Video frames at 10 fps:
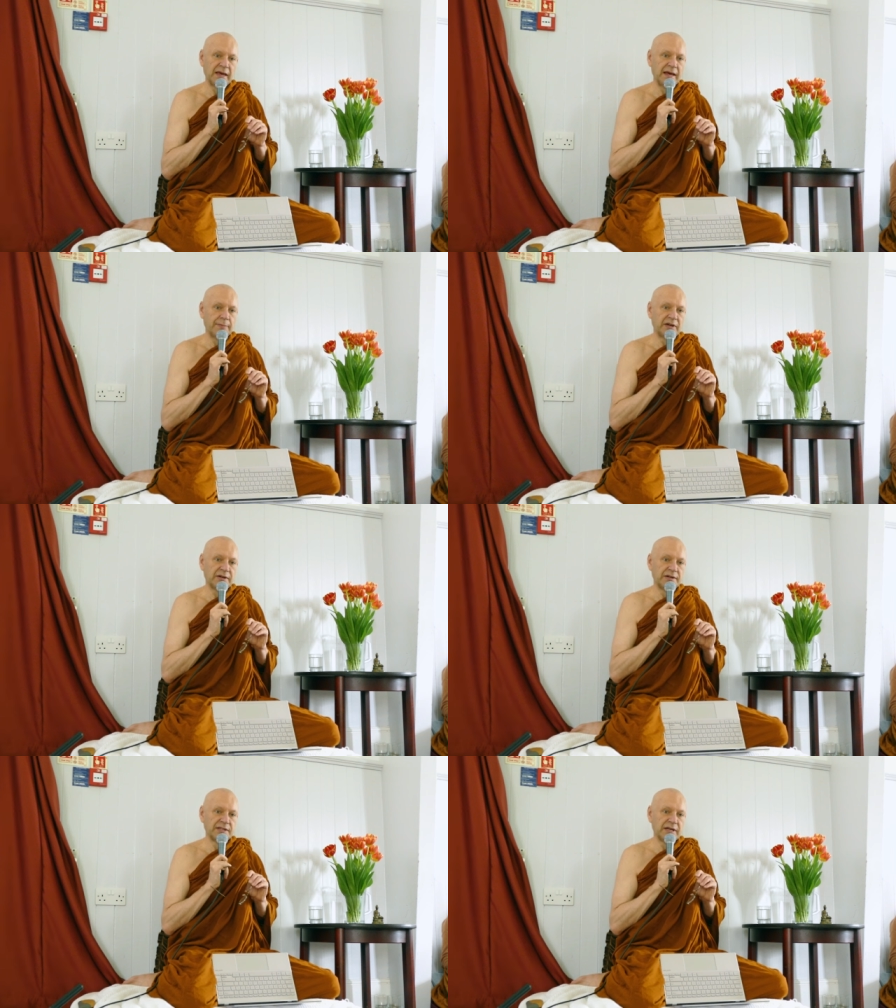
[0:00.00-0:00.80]

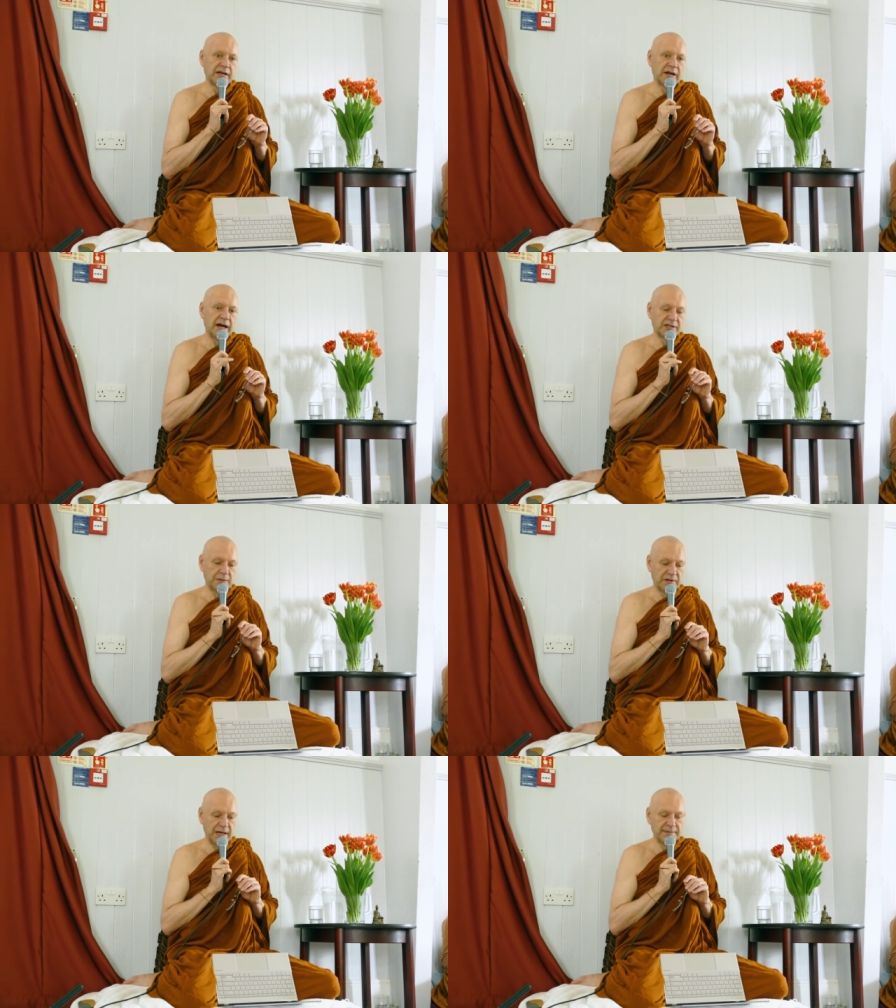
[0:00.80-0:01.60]
Because uh, I
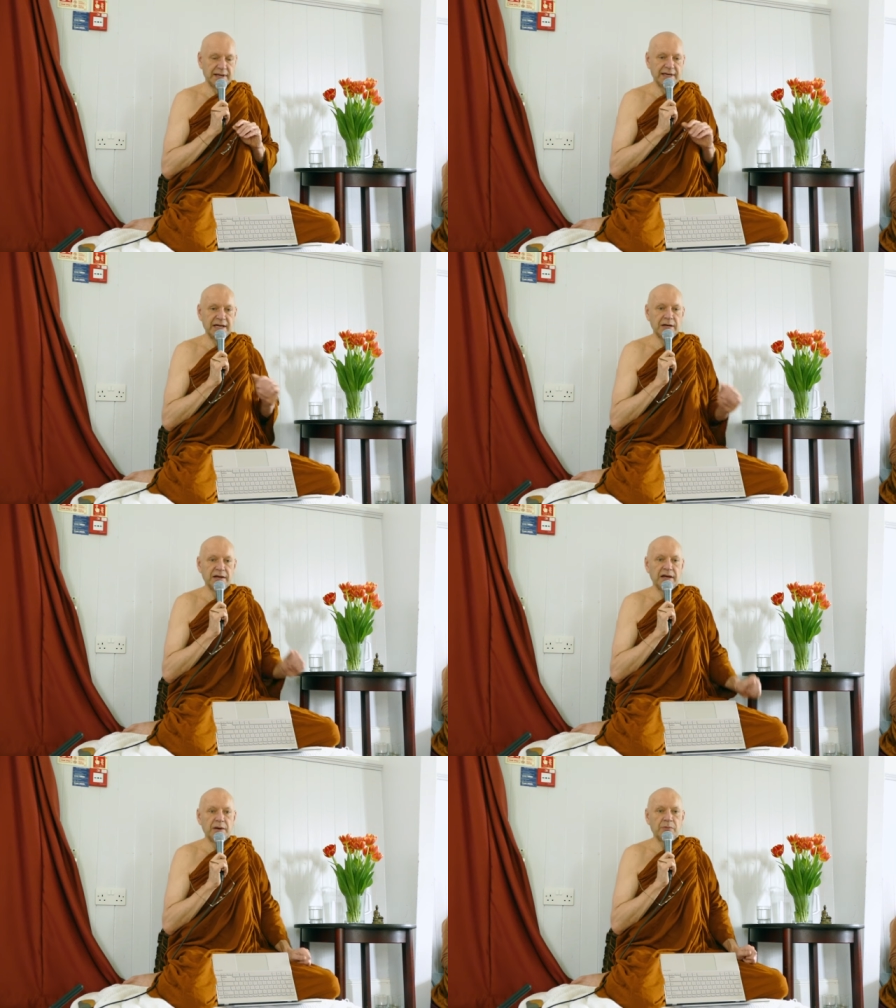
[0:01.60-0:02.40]
sometimes I
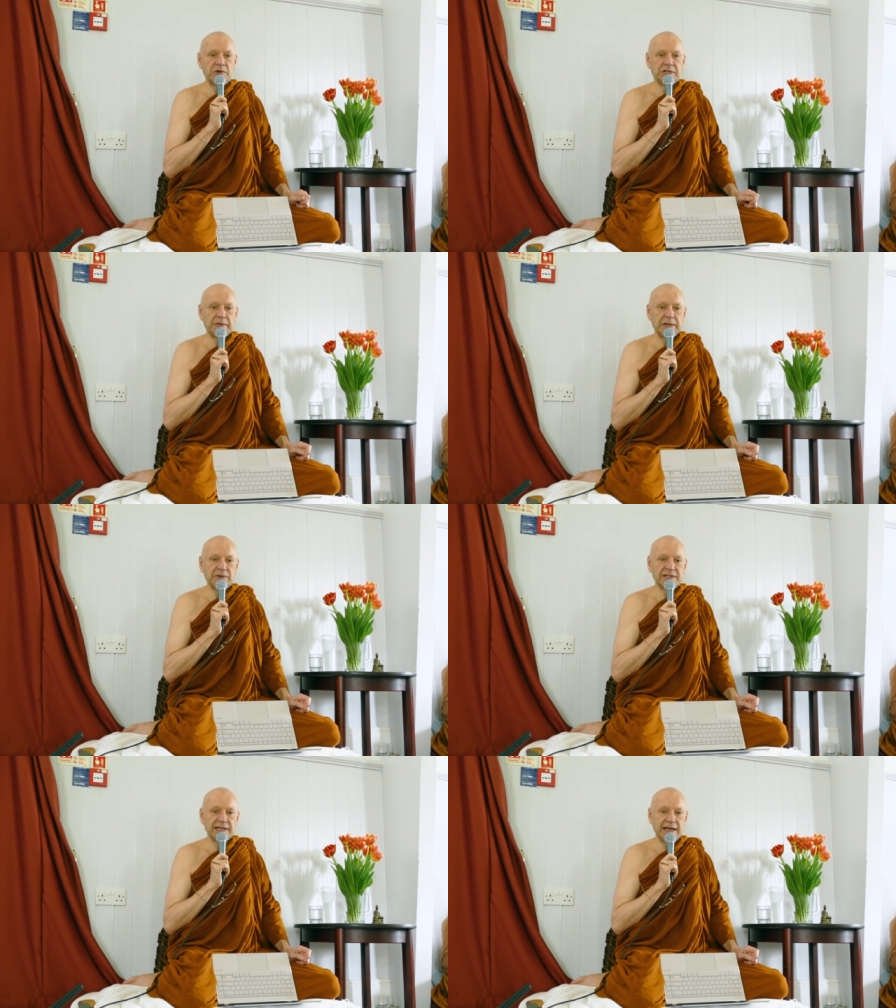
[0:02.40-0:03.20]
hear Buddhist
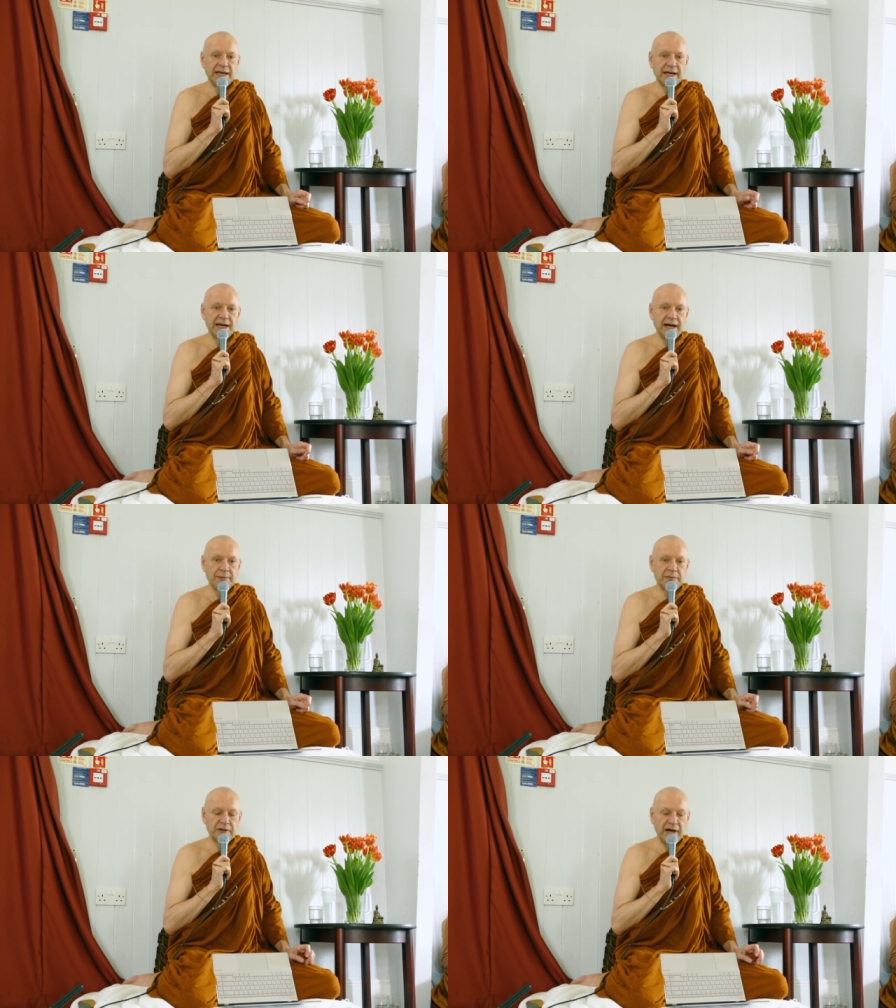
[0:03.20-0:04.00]
people say, "Yeah,
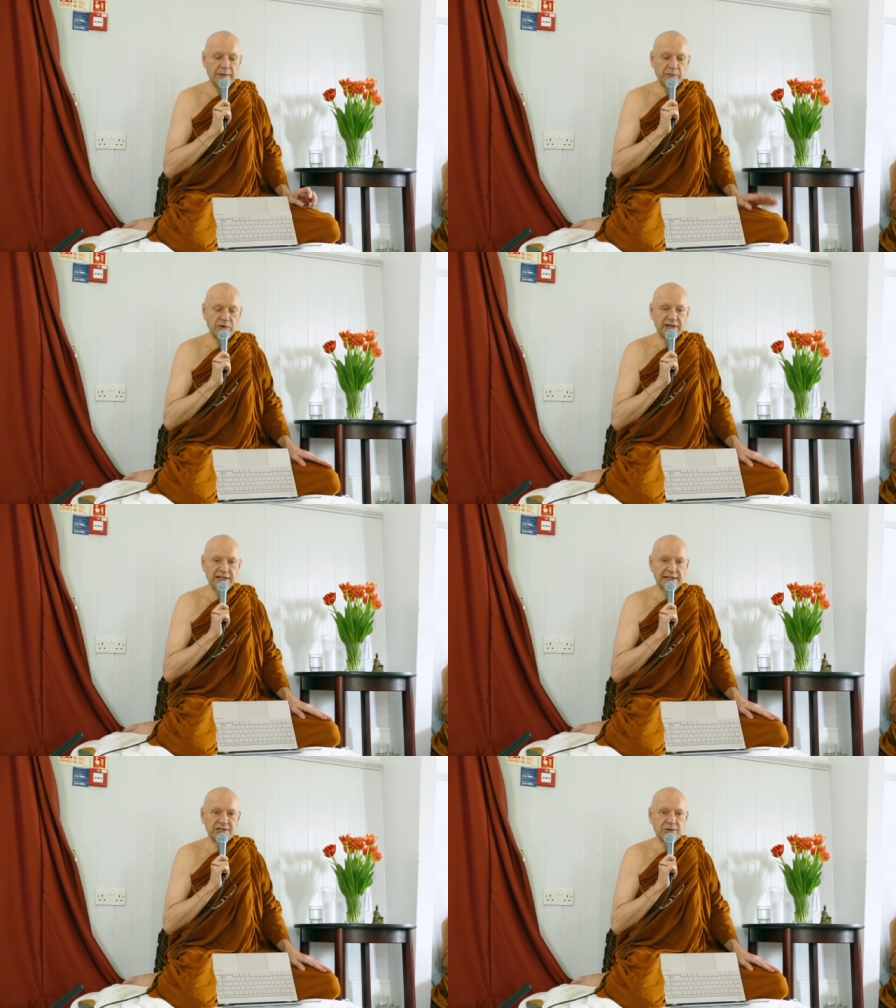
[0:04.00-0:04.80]
I'm a, I'm a
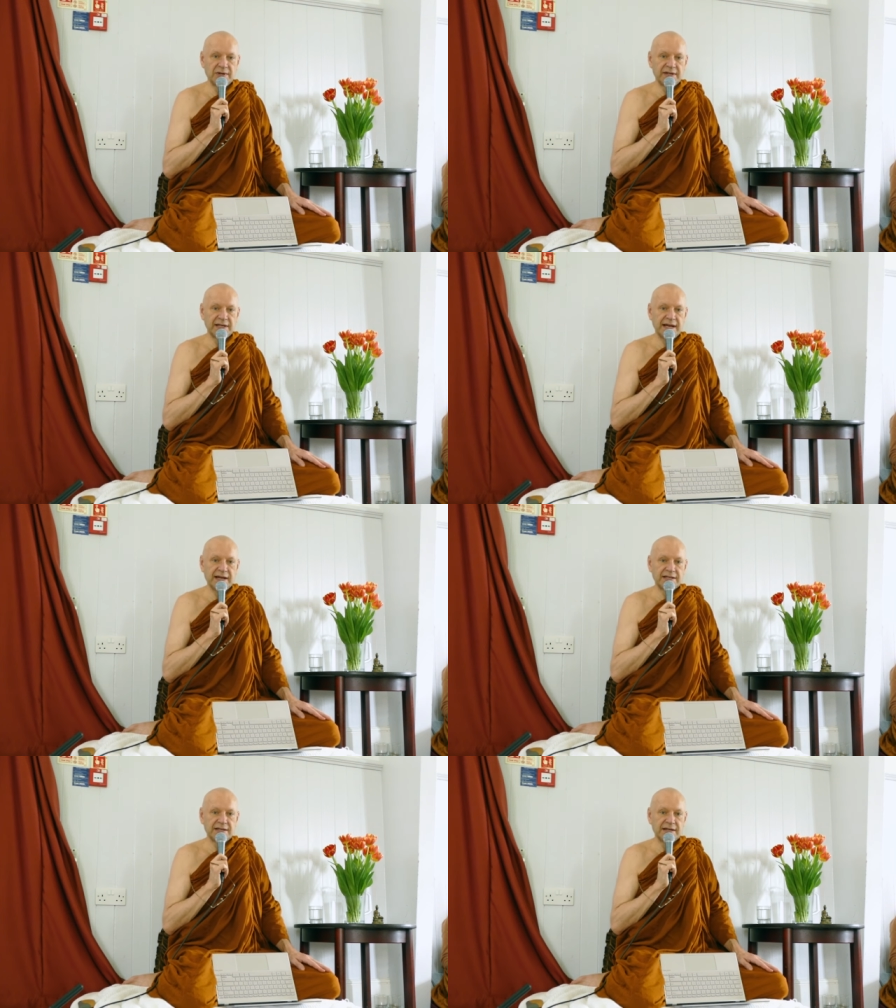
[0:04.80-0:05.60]
Buddhist. I shouldn't
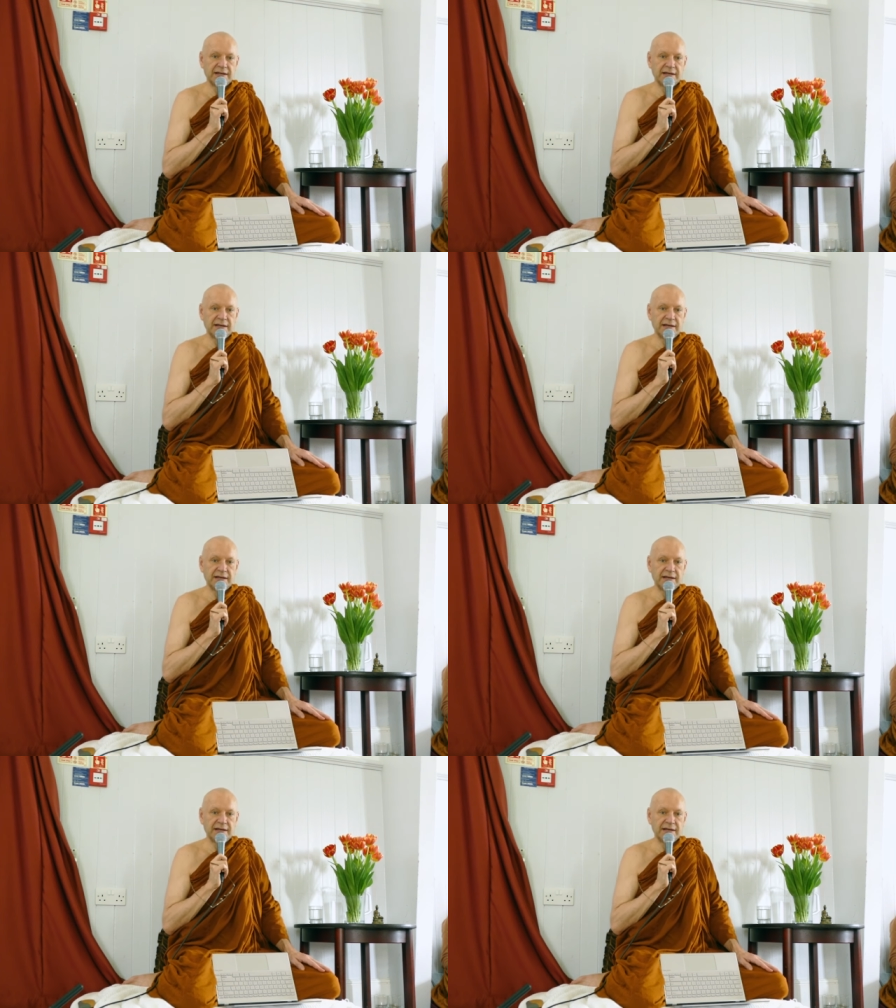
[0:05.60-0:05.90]
attach." Uh.